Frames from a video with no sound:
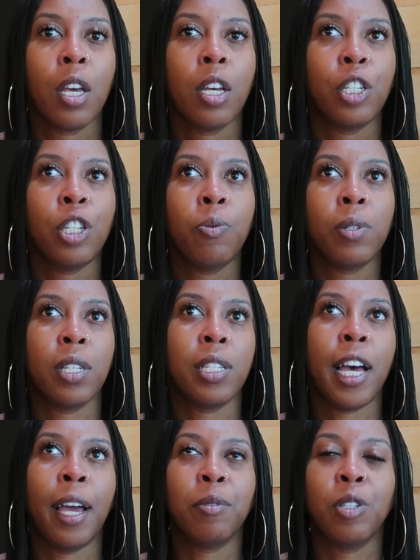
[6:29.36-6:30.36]
she was the
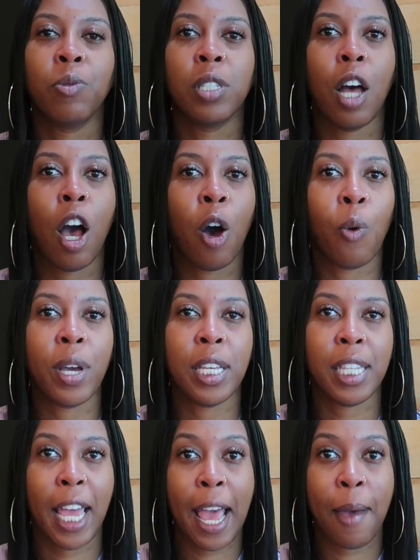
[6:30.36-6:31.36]
type, she was always
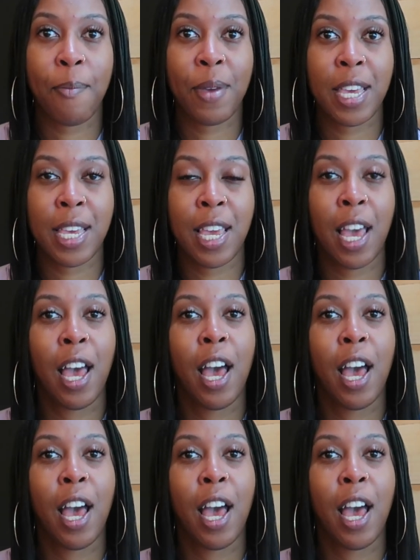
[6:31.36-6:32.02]
happy,